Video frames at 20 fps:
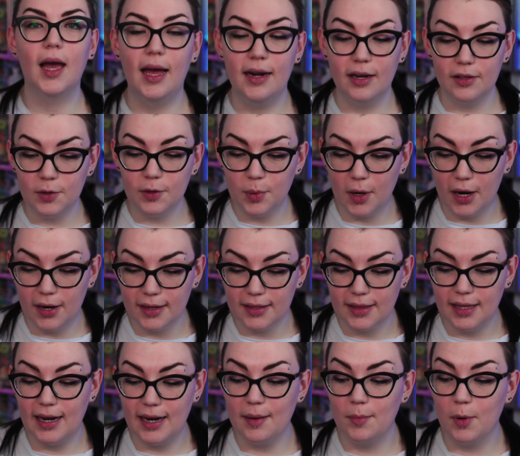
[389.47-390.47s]
Another product
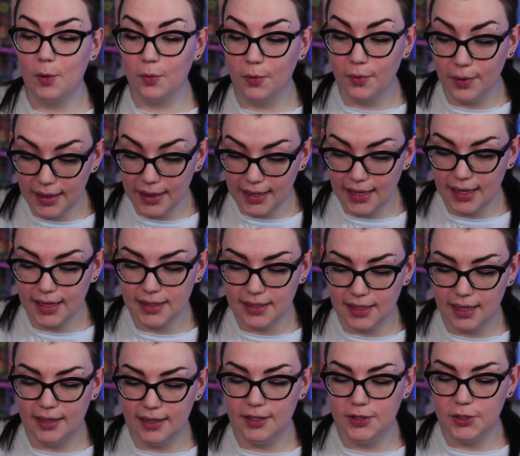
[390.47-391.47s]
that I'm really
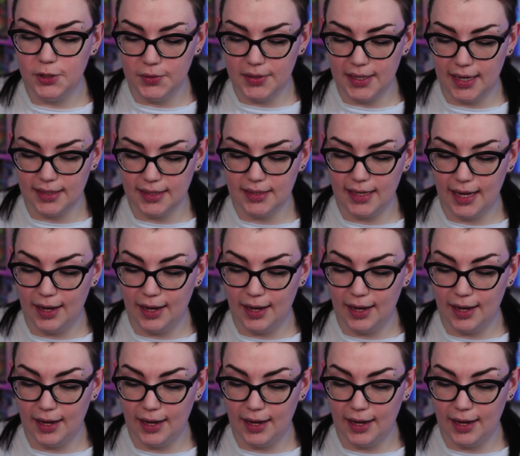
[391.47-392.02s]
excited to test